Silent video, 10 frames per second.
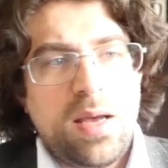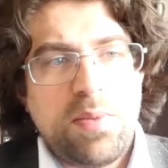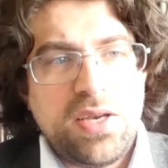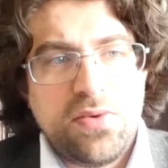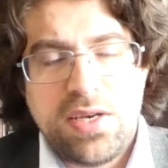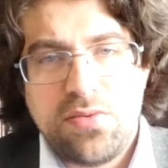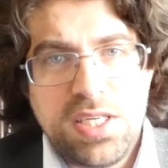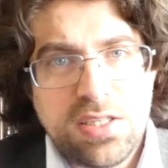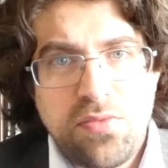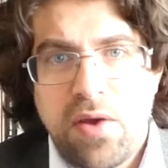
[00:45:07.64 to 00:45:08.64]
By the way, the
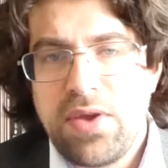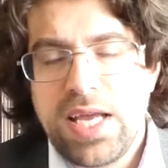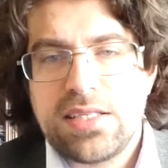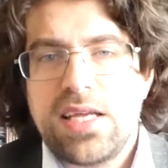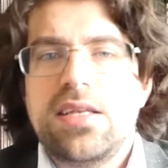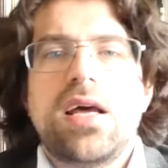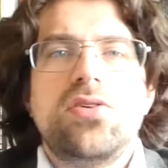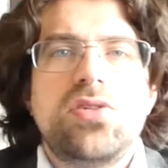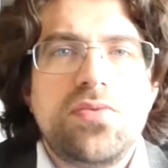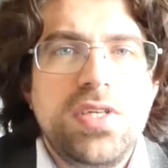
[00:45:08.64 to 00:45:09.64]
reason why we get
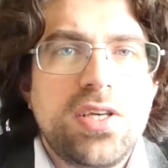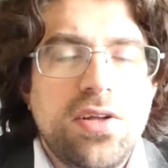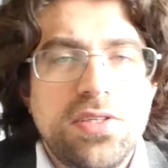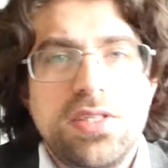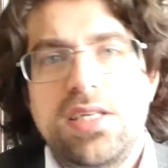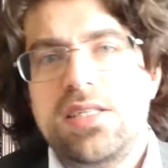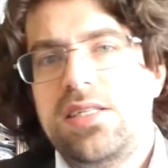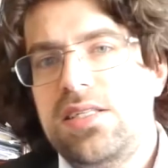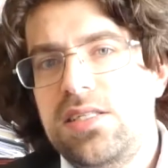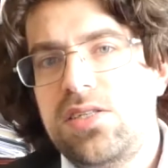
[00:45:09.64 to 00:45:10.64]
10,000 results is
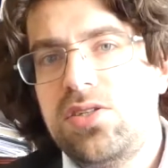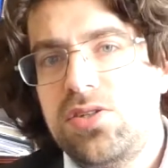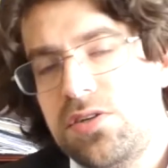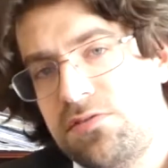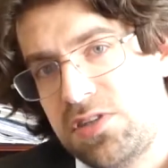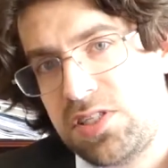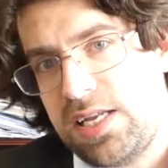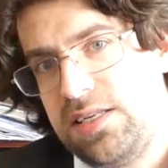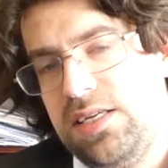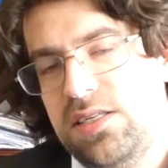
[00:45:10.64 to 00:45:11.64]
this is a server
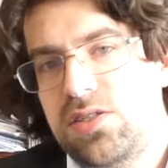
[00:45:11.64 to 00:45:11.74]
setting.